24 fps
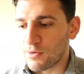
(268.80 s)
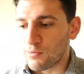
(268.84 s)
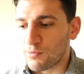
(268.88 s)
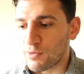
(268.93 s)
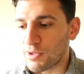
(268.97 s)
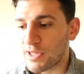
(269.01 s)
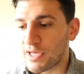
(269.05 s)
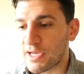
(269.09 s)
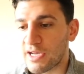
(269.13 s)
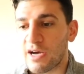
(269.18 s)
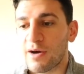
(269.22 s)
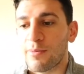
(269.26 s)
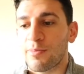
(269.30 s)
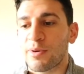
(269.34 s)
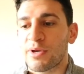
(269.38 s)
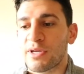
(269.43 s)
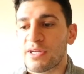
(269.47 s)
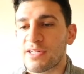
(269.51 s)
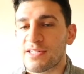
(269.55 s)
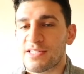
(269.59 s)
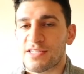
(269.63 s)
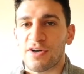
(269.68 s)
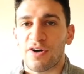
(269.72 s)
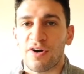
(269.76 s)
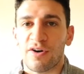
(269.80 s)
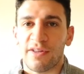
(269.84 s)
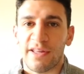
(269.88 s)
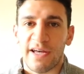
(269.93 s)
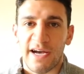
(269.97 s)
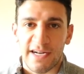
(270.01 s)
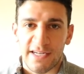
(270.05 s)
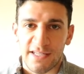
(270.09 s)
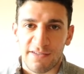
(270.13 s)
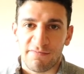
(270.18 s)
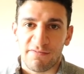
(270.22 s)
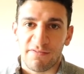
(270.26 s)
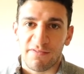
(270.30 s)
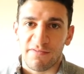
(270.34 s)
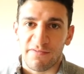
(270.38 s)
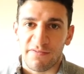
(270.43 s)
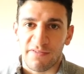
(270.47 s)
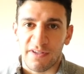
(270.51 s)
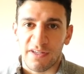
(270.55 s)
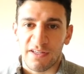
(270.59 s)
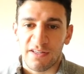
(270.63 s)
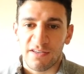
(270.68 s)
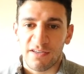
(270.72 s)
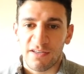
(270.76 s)
with the company. It's called Active and
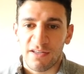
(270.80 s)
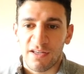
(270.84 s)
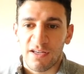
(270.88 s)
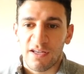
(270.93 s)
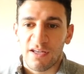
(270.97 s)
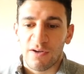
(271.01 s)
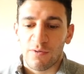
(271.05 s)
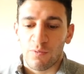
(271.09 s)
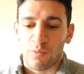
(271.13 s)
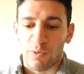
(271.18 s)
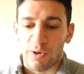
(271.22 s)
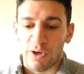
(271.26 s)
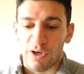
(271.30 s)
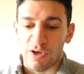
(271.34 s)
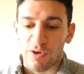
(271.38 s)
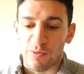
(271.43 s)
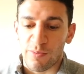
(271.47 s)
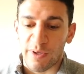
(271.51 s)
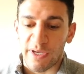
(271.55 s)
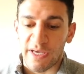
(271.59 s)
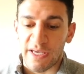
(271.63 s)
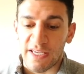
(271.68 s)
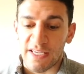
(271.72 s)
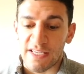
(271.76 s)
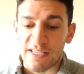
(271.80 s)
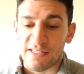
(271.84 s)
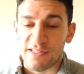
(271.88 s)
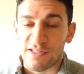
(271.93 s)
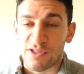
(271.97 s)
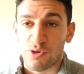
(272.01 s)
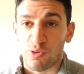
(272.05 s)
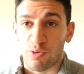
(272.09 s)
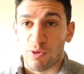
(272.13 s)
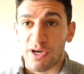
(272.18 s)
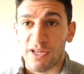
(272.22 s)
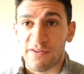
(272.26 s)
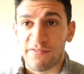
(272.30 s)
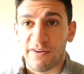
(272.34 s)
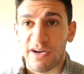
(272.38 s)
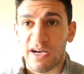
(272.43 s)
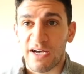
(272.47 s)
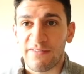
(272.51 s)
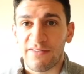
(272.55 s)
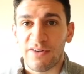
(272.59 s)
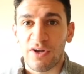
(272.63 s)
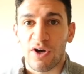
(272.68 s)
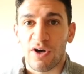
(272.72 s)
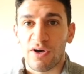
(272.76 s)
Fit, where you pay
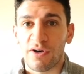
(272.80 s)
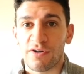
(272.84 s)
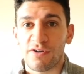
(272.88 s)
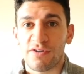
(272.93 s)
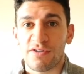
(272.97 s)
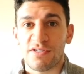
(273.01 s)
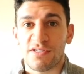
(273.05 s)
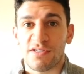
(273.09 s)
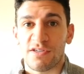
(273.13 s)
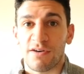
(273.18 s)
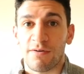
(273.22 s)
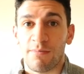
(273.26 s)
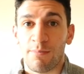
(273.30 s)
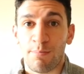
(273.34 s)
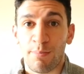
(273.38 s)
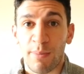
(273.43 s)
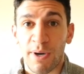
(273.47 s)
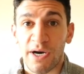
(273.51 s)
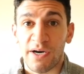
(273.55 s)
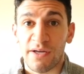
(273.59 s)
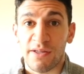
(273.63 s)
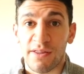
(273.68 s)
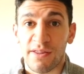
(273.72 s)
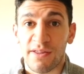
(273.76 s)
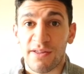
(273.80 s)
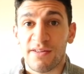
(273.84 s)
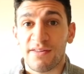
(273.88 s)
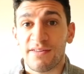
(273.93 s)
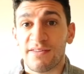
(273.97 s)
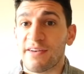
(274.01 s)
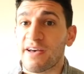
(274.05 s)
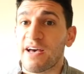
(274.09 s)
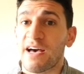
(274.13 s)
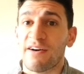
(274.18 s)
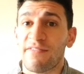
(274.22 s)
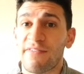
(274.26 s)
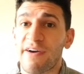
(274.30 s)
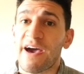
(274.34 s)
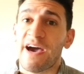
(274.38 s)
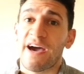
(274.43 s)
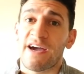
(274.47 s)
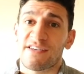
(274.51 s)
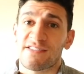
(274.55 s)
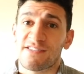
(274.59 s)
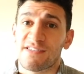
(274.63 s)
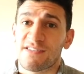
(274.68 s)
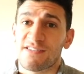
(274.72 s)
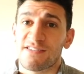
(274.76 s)
$25 a month to have
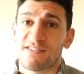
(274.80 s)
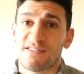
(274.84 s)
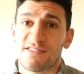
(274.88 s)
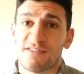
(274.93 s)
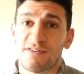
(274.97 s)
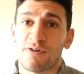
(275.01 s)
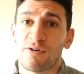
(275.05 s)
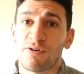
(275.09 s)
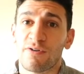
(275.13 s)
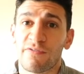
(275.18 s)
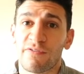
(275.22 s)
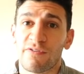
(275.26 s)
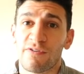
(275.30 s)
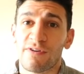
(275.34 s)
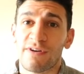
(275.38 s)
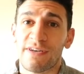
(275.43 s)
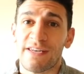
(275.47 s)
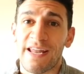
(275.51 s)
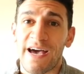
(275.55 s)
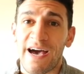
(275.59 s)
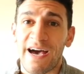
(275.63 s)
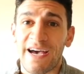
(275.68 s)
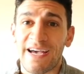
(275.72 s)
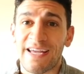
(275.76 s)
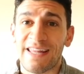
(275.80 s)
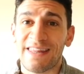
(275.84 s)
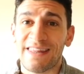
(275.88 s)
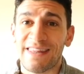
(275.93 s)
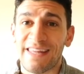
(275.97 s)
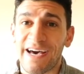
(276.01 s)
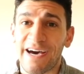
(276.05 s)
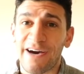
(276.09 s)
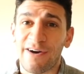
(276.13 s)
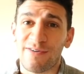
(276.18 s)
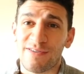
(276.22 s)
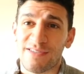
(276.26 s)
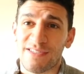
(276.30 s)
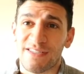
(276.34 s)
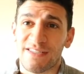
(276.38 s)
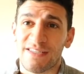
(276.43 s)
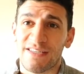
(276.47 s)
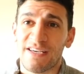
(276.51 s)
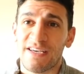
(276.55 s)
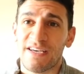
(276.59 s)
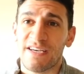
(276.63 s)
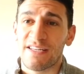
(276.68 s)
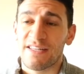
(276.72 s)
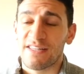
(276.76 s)
access to over 9,000
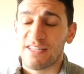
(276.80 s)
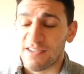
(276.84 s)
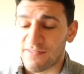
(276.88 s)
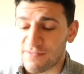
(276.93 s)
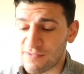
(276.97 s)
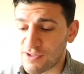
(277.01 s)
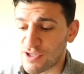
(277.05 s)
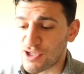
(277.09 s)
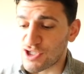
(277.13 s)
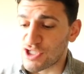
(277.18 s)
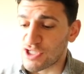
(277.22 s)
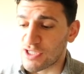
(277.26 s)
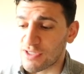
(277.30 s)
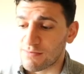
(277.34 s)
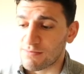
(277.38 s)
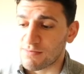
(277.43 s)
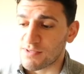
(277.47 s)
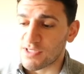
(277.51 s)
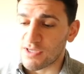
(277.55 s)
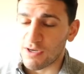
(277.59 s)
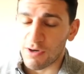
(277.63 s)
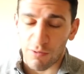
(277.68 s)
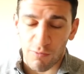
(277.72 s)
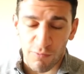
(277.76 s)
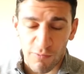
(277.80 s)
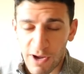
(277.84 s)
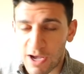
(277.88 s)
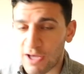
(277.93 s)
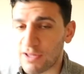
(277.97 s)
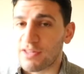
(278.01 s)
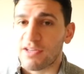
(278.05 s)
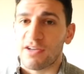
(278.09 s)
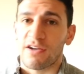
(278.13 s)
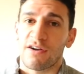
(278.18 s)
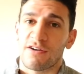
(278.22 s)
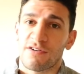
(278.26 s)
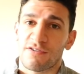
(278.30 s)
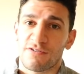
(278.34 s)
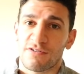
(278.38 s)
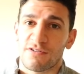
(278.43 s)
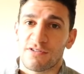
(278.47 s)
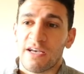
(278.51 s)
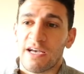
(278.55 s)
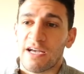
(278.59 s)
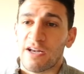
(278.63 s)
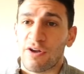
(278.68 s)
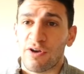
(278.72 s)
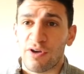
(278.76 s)
different gyms around the
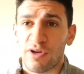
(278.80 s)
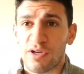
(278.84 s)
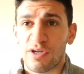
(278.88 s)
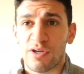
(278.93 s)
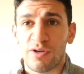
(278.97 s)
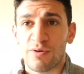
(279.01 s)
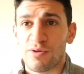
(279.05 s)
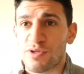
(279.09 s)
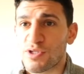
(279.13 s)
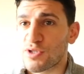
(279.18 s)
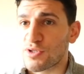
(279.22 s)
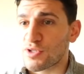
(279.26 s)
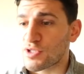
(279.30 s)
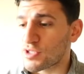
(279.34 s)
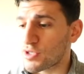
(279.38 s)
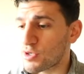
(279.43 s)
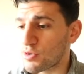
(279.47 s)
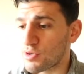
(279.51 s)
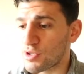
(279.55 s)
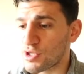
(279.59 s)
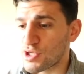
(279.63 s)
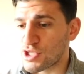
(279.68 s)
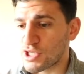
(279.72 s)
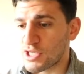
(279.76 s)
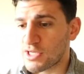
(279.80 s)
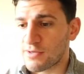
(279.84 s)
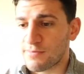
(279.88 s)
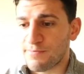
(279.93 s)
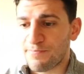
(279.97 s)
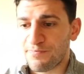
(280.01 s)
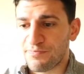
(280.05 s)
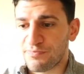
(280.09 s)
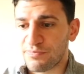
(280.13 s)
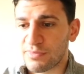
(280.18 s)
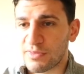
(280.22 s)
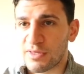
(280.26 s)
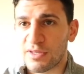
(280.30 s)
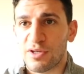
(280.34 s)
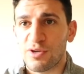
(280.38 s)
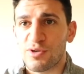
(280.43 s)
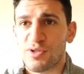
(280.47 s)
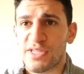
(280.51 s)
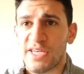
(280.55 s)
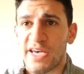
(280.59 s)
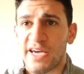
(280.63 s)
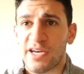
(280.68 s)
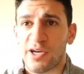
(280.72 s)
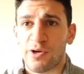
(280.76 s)
country. And all you do is you just go to the gym, you
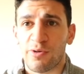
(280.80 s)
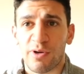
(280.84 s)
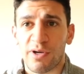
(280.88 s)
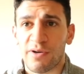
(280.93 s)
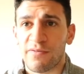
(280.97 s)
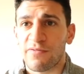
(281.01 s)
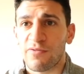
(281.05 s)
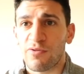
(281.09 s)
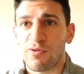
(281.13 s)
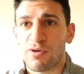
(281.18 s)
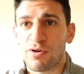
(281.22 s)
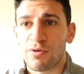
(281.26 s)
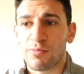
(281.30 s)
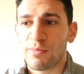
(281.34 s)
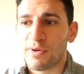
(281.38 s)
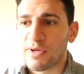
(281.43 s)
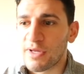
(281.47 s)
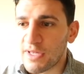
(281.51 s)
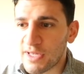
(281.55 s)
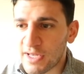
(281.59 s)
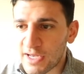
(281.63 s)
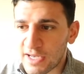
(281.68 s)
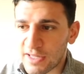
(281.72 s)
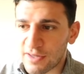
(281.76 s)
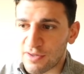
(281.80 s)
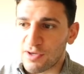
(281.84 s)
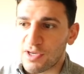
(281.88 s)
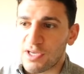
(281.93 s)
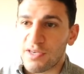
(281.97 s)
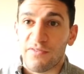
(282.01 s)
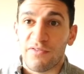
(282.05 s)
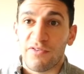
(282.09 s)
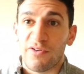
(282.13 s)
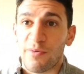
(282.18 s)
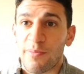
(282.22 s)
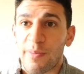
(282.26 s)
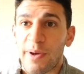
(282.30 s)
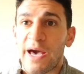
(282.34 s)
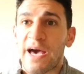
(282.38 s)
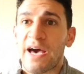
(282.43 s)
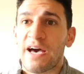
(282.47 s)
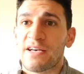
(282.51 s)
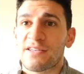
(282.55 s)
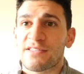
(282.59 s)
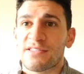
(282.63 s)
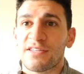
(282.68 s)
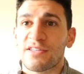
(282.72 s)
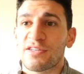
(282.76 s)
sign a quick form, and they'll give you a
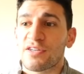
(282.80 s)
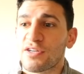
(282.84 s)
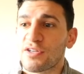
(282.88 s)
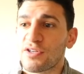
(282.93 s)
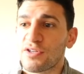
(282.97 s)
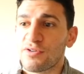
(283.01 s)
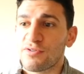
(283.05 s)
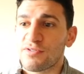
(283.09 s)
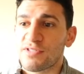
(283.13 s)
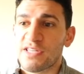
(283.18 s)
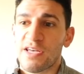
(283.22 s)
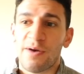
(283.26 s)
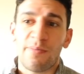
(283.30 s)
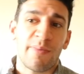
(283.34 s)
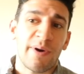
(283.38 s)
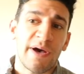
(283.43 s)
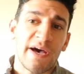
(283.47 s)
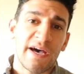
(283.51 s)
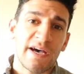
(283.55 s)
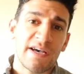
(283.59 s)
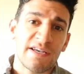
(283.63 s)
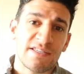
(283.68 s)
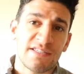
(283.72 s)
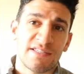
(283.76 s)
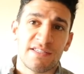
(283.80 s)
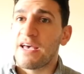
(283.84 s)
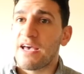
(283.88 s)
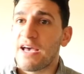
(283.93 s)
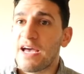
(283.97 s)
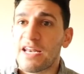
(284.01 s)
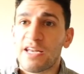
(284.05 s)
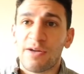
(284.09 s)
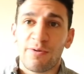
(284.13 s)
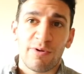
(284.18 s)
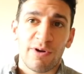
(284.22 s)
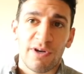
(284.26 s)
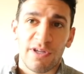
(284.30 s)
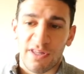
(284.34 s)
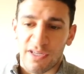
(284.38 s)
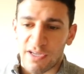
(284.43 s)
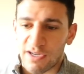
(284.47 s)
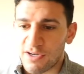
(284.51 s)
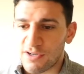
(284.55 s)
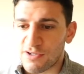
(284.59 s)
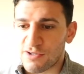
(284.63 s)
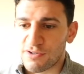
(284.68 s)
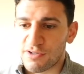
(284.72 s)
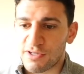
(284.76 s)
pass, and you could use that pass anywhere in the
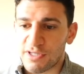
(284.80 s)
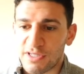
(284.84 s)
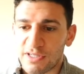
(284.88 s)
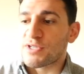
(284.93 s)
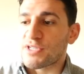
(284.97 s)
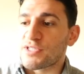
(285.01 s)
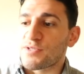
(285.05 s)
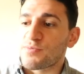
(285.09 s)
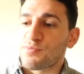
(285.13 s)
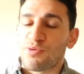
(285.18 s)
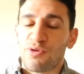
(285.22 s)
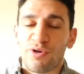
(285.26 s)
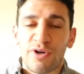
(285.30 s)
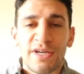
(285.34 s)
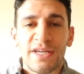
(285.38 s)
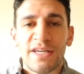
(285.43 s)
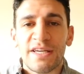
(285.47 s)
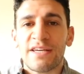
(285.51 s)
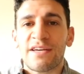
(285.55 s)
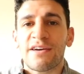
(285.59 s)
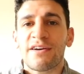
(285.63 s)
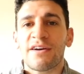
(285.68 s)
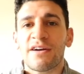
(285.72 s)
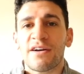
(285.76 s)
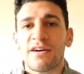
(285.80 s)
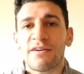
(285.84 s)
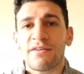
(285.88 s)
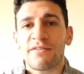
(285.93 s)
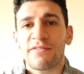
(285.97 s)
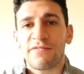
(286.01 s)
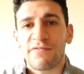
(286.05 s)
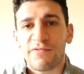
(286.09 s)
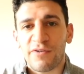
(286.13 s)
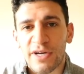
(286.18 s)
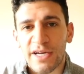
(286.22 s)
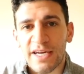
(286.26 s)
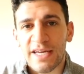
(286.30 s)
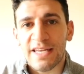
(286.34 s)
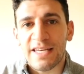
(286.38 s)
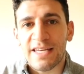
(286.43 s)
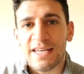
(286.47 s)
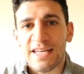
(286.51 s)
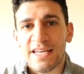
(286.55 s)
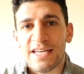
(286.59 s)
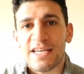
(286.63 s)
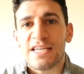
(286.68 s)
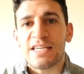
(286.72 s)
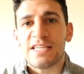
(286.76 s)
country, which is pretty
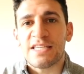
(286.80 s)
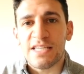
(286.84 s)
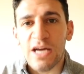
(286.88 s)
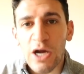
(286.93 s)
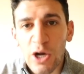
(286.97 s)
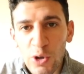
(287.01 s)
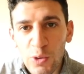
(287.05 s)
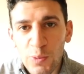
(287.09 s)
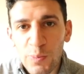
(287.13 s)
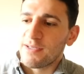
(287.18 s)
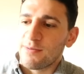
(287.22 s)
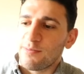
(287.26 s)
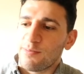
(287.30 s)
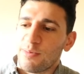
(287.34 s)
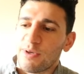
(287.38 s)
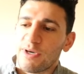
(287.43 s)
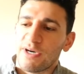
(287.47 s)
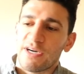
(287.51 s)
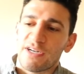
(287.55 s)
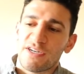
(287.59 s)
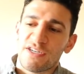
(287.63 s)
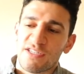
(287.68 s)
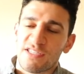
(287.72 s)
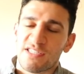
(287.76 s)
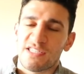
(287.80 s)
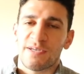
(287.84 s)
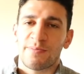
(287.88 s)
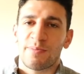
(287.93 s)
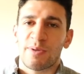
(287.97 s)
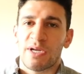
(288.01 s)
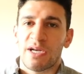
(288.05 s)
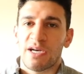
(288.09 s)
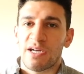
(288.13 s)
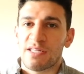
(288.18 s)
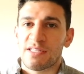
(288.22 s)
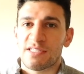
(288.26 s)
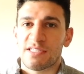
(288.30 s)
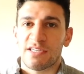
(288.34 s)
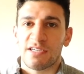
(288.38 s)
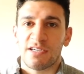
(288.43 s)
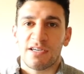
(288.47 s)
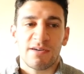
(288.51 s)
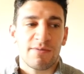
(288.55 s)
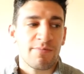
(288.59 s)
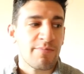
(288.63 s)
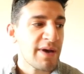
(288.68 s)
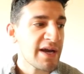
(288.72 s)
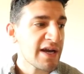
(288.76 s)
freaking dope. But just sipping on
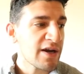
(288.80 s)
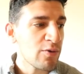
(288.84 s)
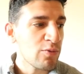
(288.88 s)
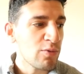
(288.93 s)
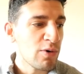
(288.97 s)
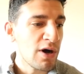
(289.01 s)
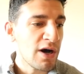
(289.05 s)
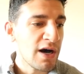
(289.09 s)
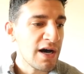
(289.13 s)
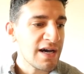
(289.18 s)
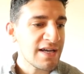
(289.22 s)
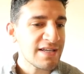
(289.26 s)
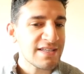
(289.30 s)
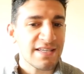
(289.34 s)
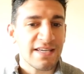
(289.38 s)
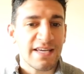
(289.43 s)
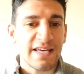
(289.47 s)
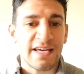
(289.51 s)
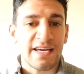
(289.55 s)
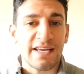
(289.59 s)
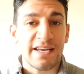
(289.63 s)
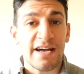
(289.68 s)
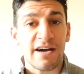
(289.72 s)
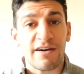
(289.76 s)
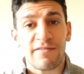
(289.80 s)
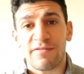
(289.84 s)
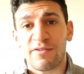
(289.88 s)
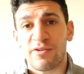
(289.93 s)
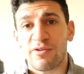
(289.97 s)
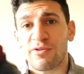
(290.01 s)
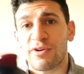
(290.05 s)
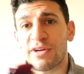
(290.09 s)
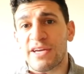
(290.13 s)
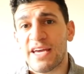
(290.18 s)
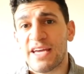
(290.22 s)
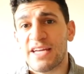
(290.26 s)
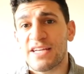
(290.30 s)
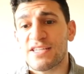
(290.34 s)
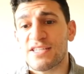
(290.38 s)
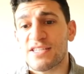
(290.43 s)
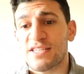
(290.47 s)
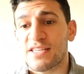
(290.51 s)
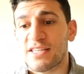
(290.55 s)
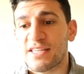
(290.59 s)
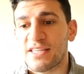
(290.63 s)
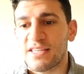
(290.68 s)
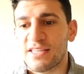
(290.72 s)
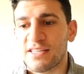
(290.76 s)
some Megawatt and Alpha Cree
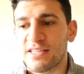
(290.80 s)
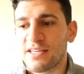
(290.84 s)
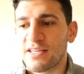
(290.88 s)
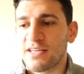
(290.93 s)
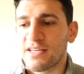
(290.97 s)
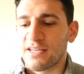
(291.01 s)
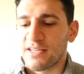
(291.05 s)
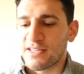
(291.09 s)
HD.